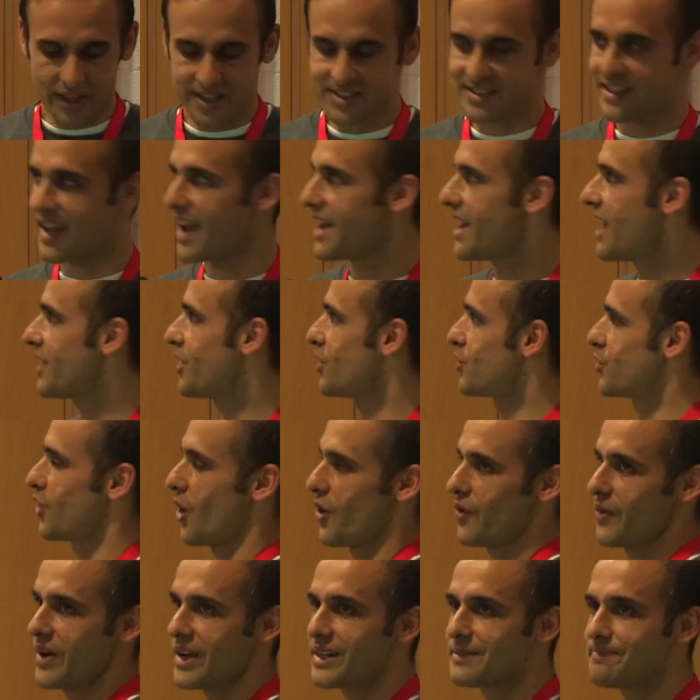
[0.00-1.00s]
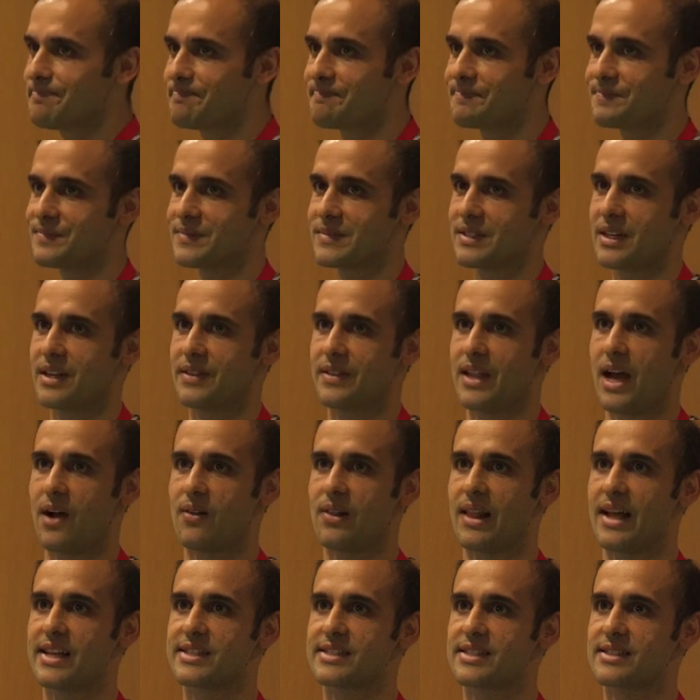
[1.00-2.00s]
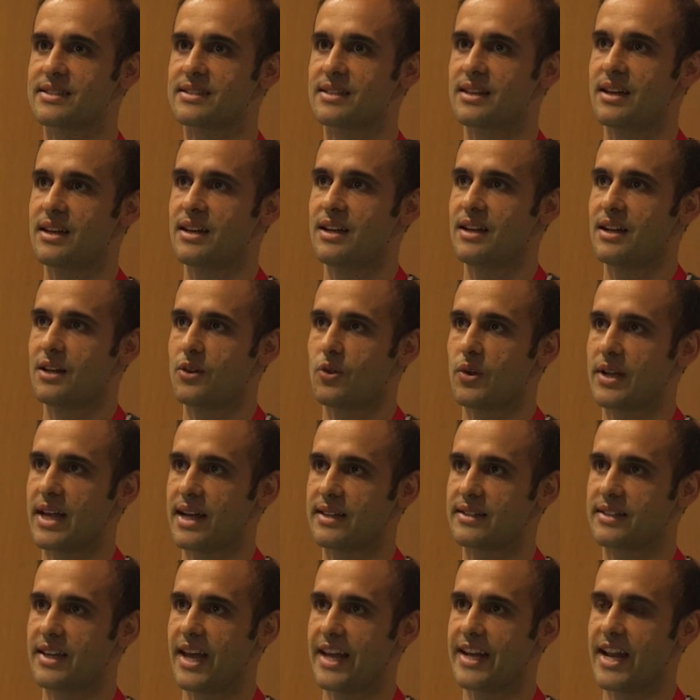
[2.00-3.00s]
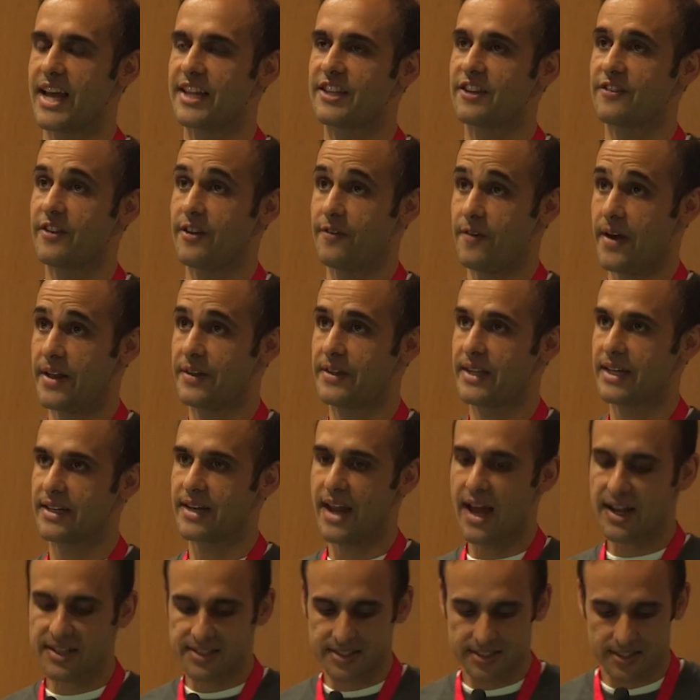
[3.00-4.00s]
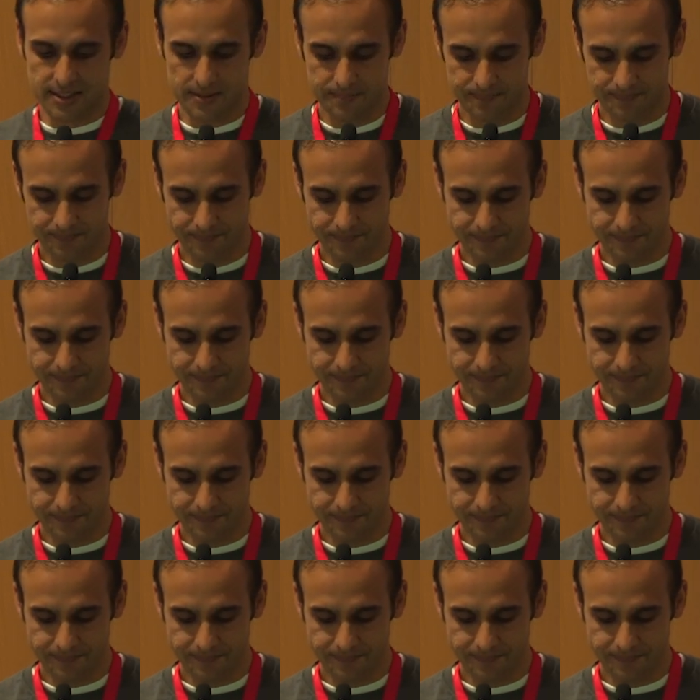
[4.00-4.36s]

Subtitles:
that's Knative serving. Now let's look at Knative eventing next.